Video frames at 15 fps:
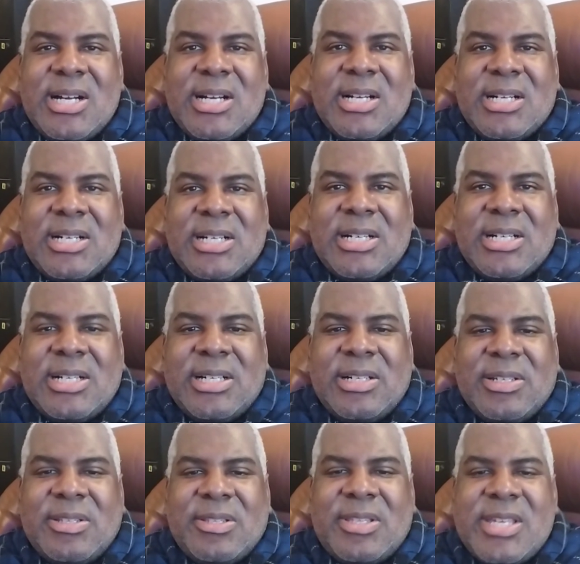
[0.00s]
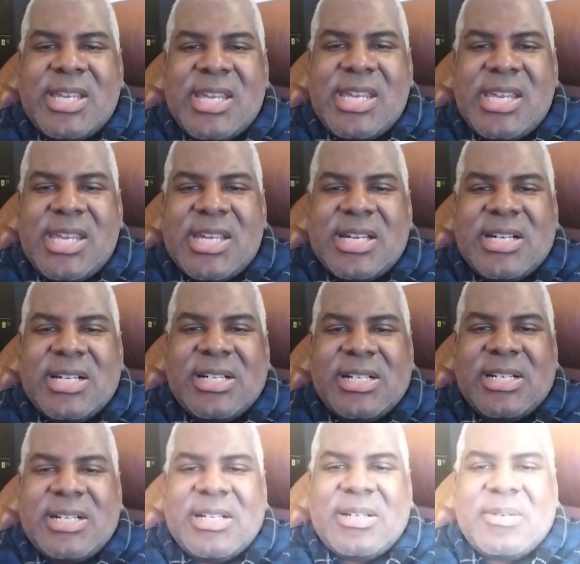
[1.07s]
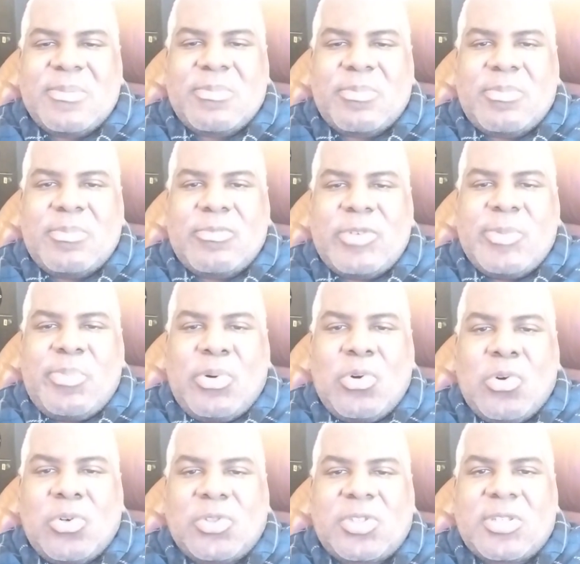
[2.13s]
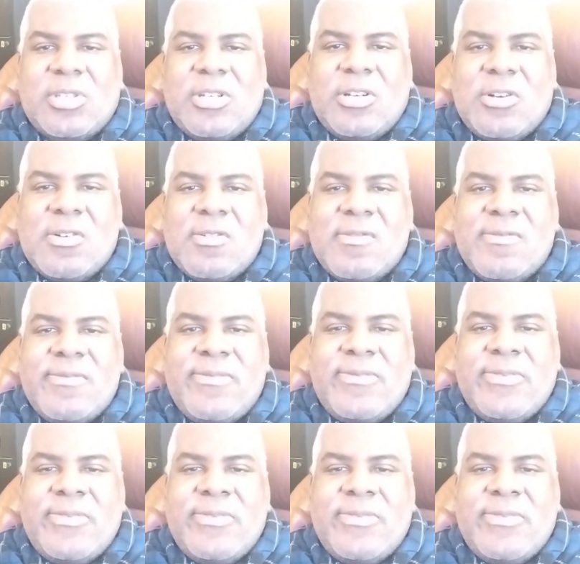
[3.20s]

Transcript: uh, the uh, report of